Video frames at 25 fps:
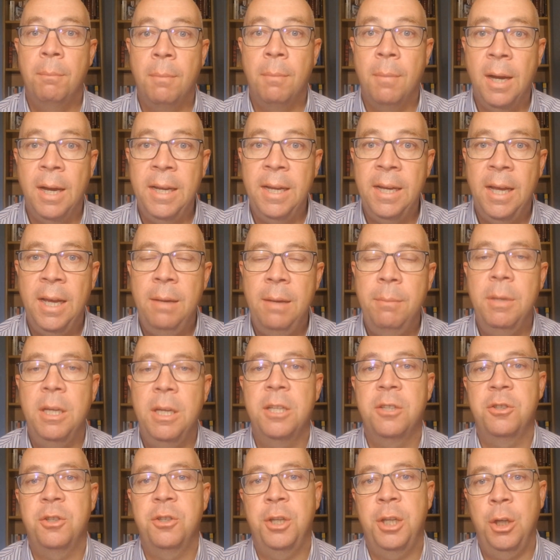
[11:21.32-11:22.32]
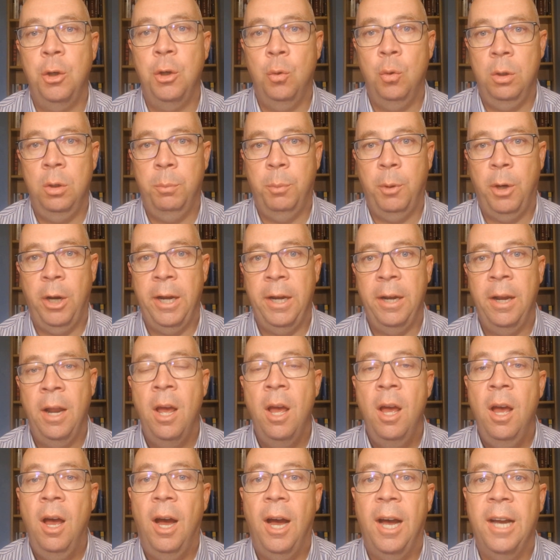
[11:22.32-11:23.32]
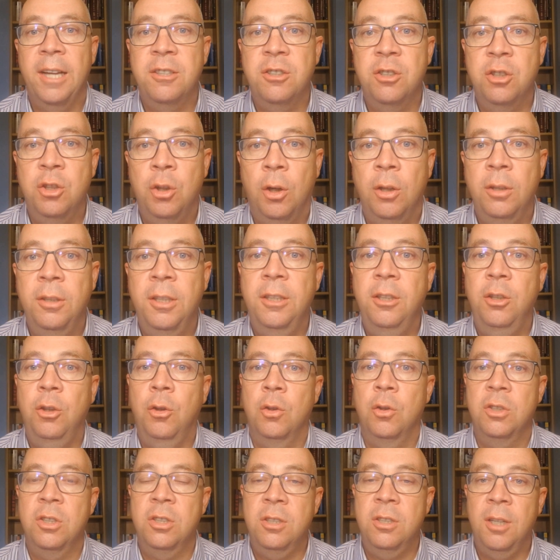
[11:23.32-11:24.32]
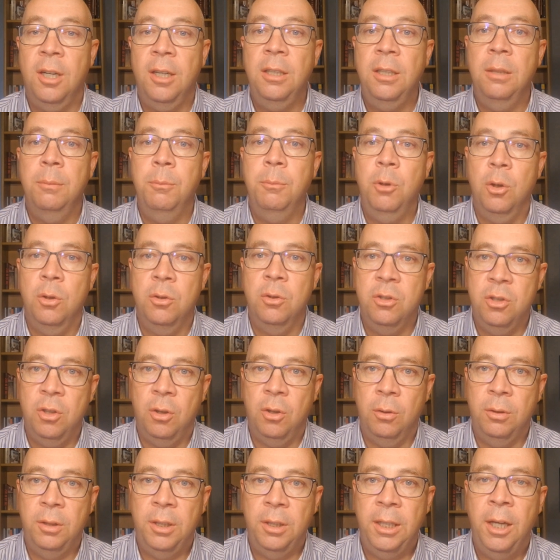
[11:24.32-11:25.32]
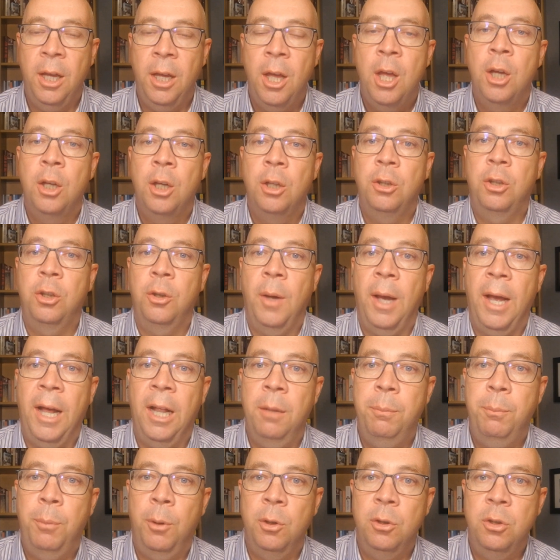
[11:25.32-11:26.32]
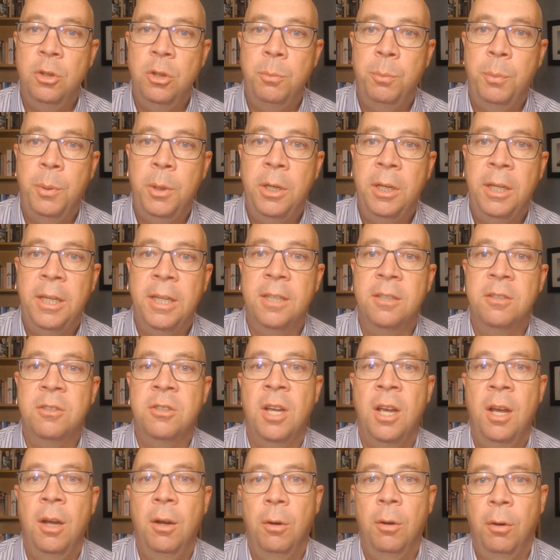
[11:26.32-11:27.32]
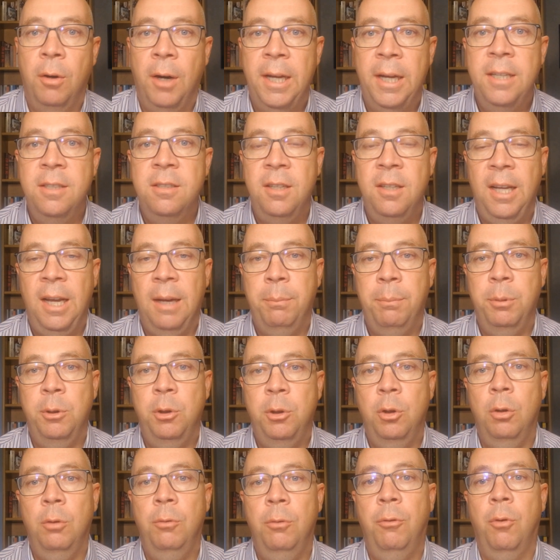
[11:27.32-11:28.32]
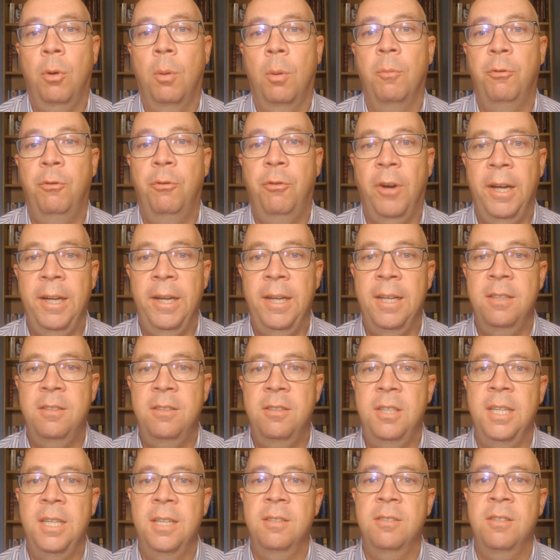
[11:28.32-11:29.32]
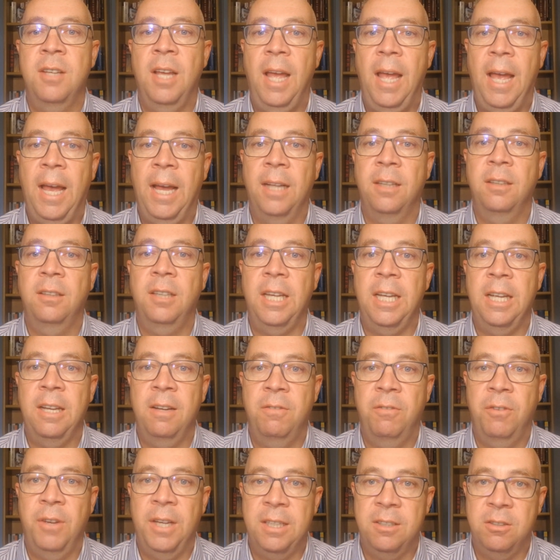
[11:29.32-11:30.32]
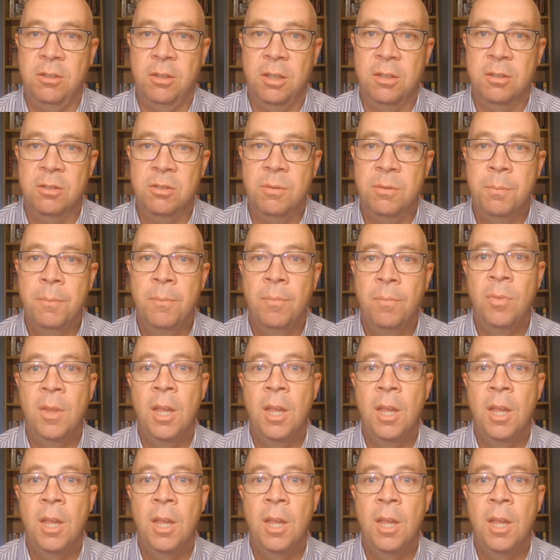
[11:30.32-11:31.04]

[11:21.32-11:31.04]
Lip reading: My name is Dion de Bruin. I started Constructum Consulting to help entrepreneurs raise capital from financiers and investors.